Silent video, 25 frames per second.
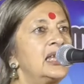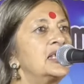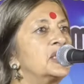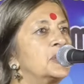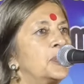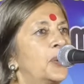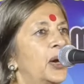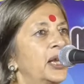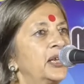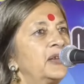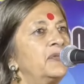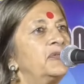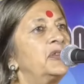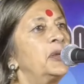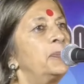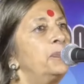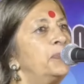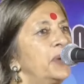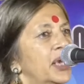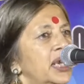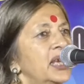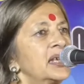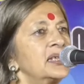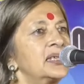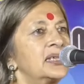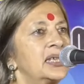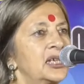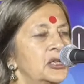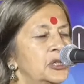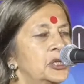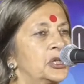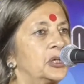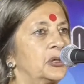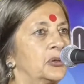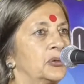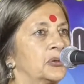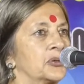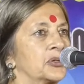is one of the biggest
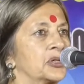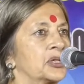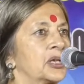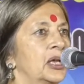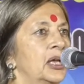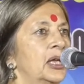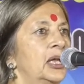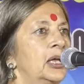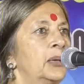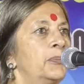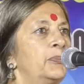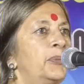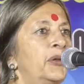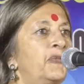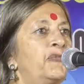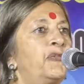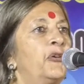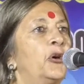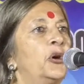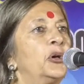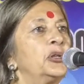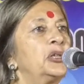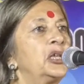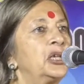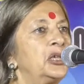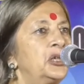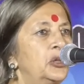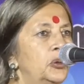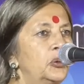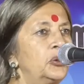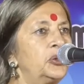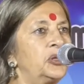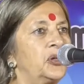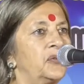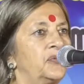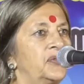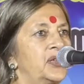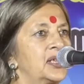issues before the
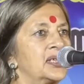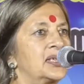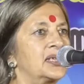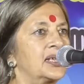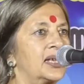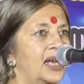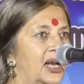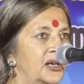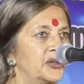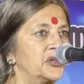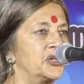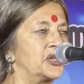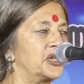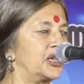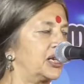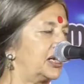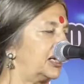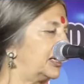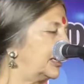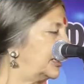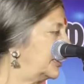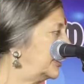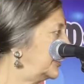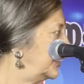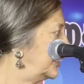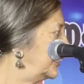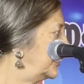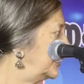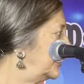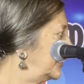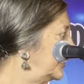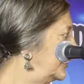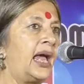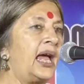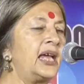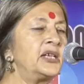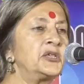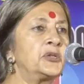youth of this country.
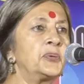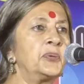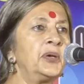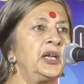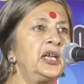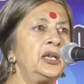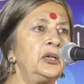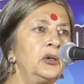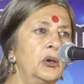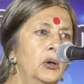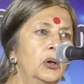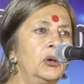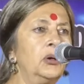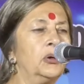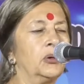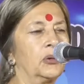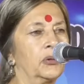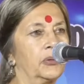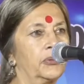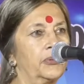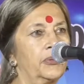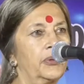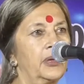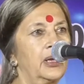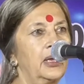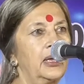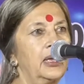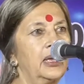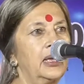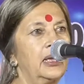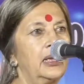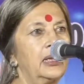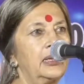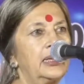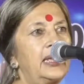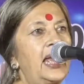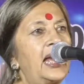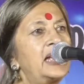And we know
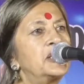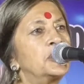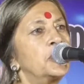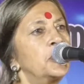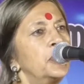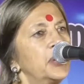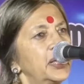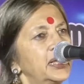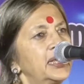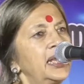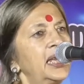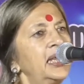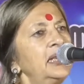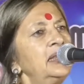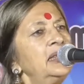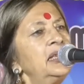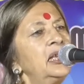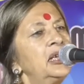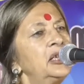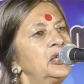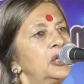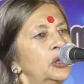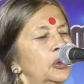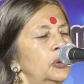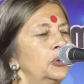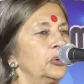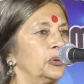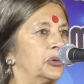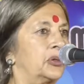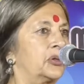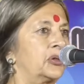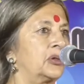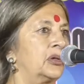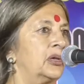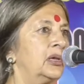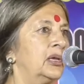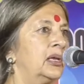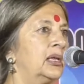that within the
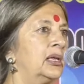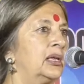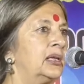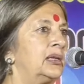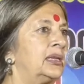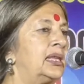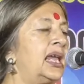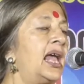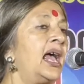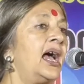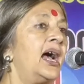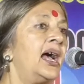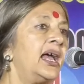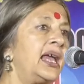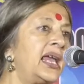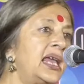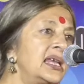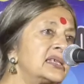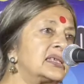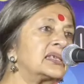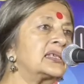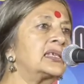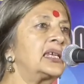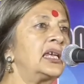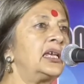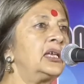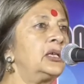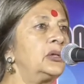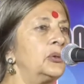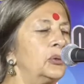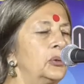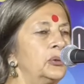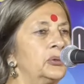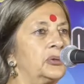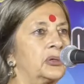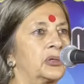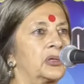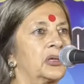youth, there are SC
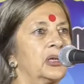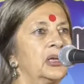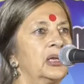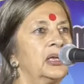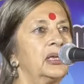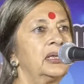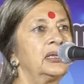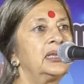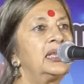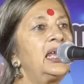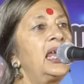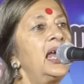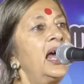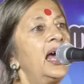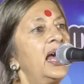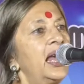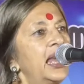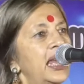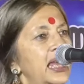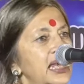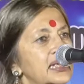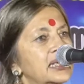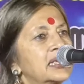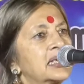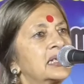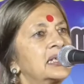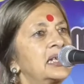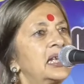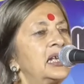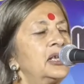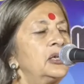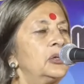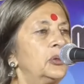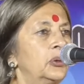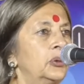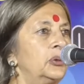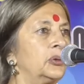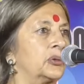youth, there are
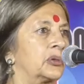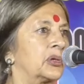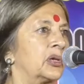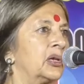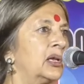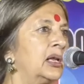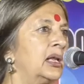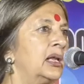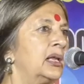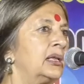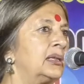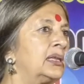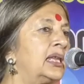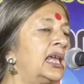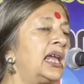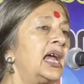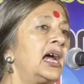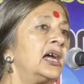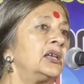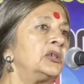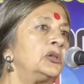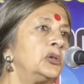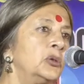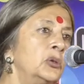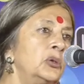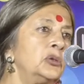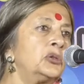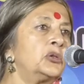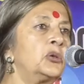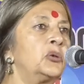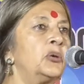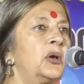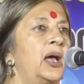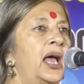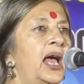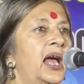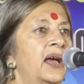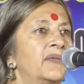ST youth, there are youth
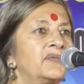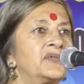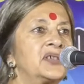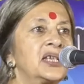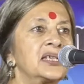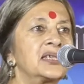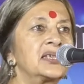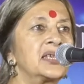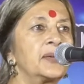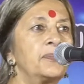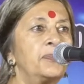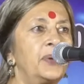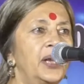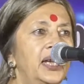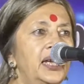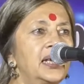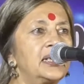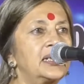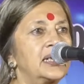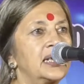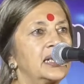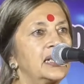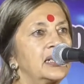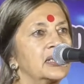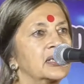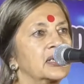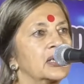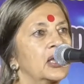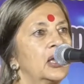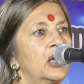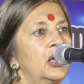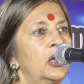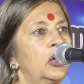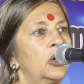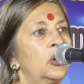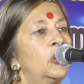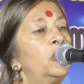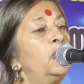who have
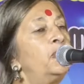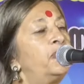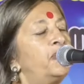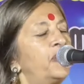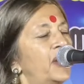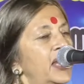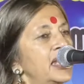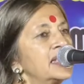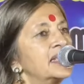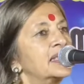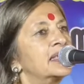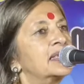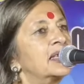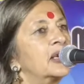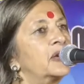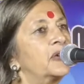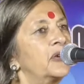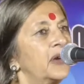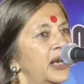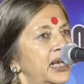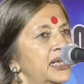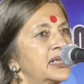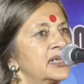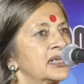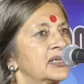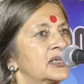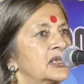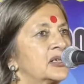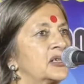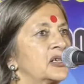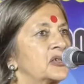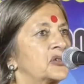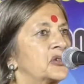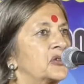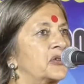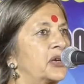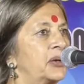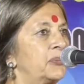disabilities who face the greatest
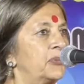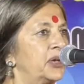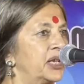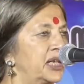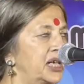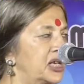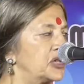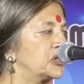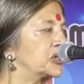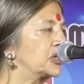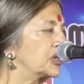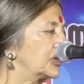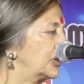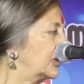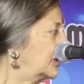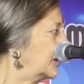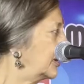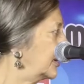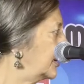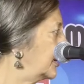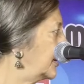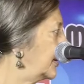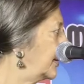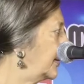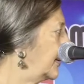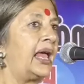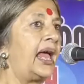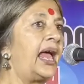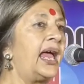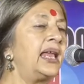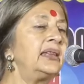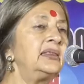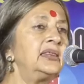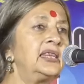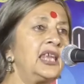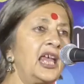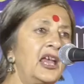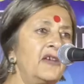discrimination.
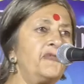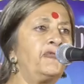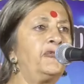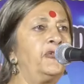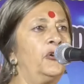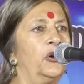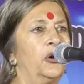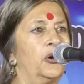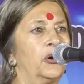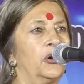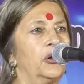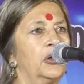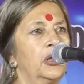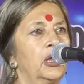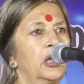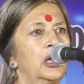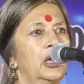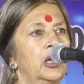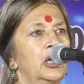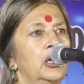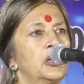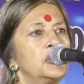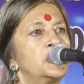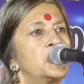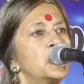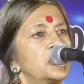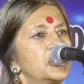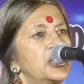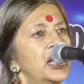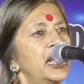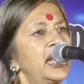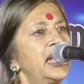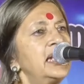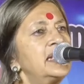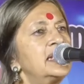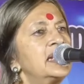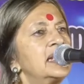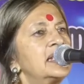And therefore, today
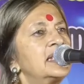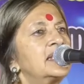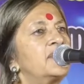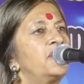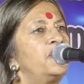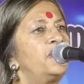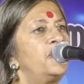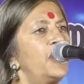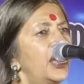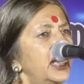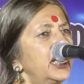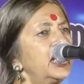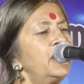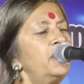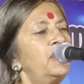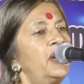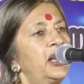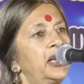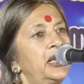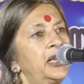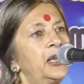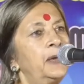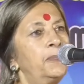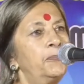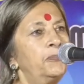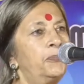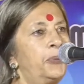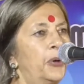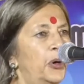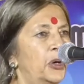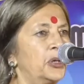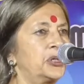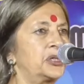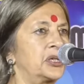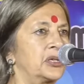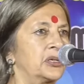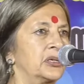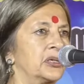it is very, very
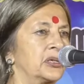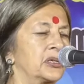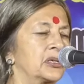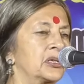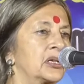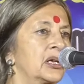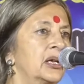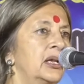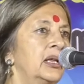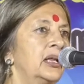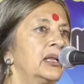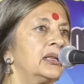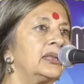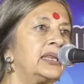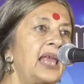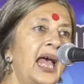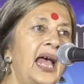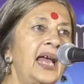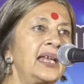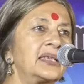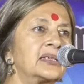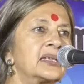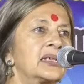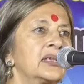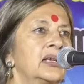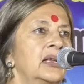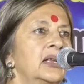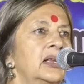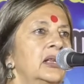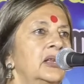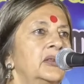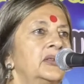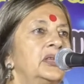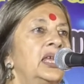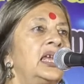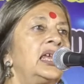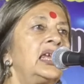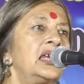important that
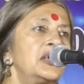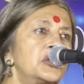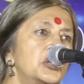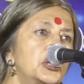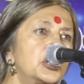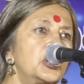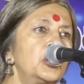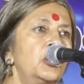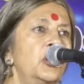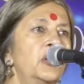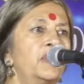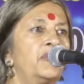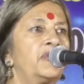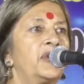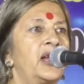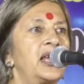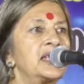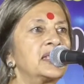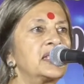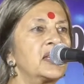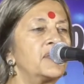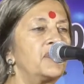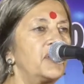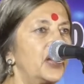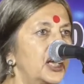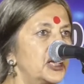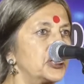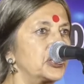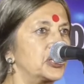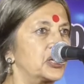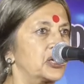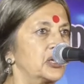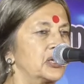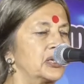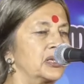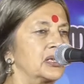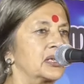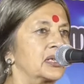the issue of
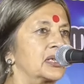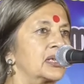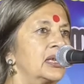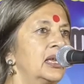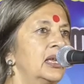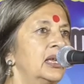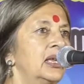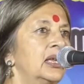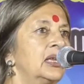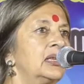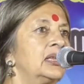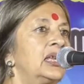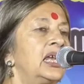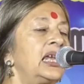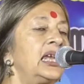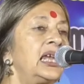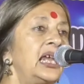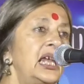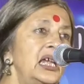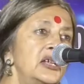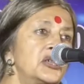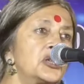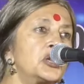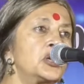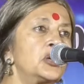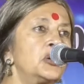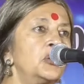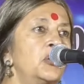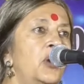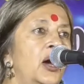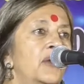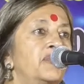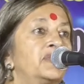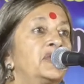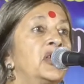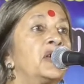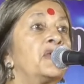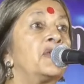reservations, the issue
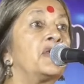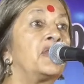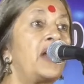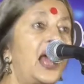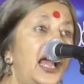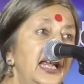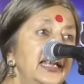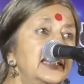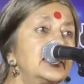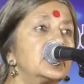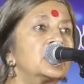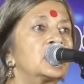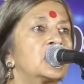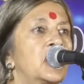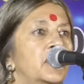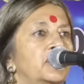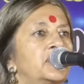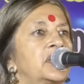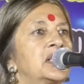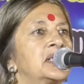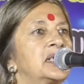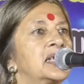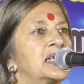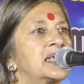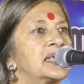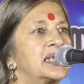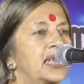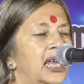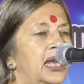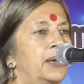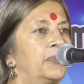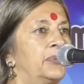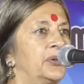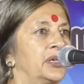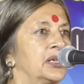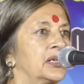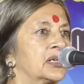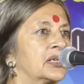of the rights of the
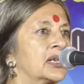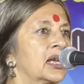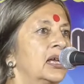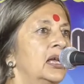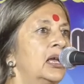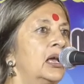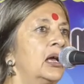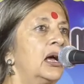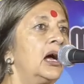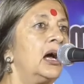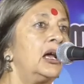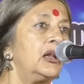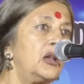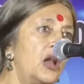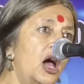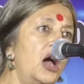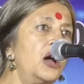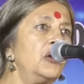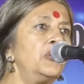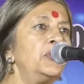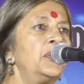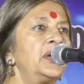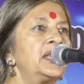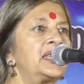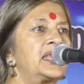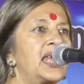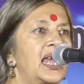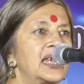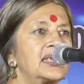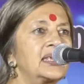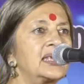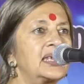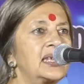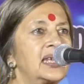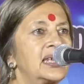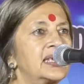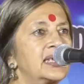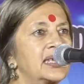disabled, along with
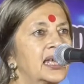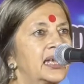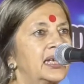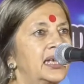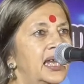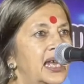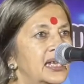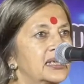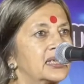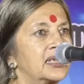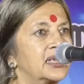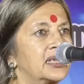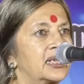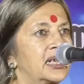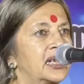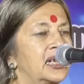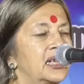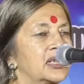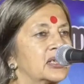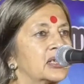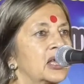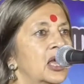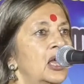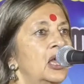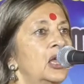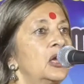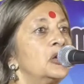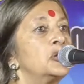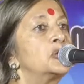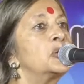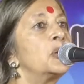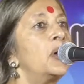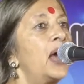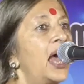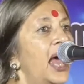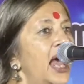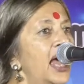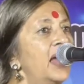SCs and STs,
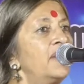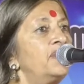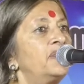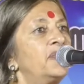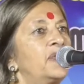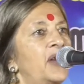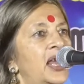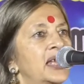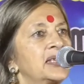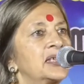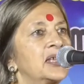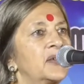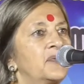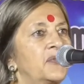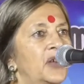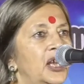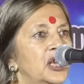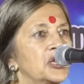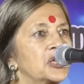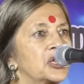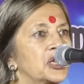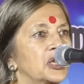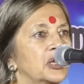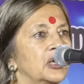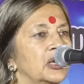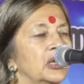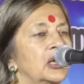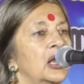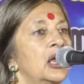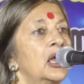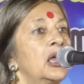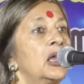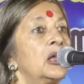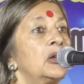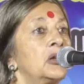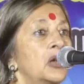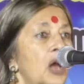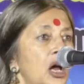to have reservation
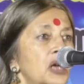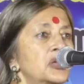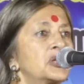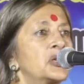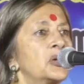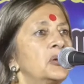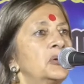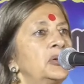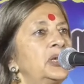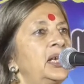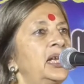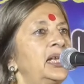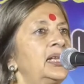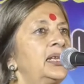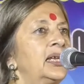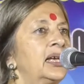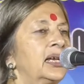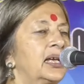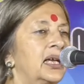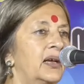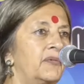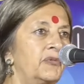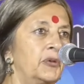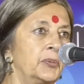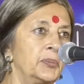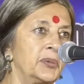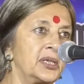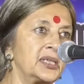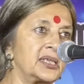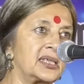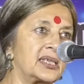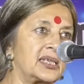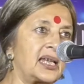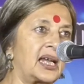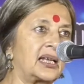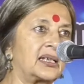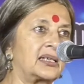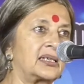not only in the government
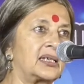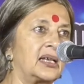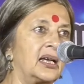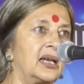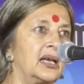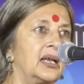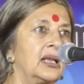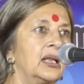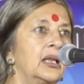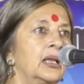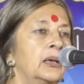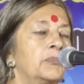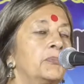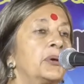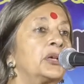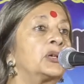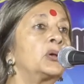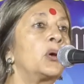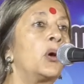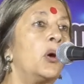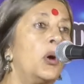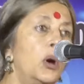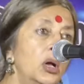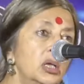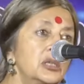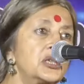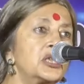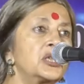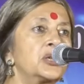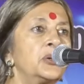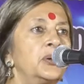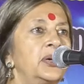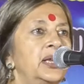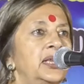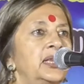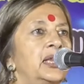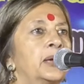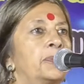sector, but
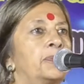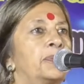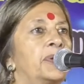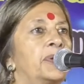also in the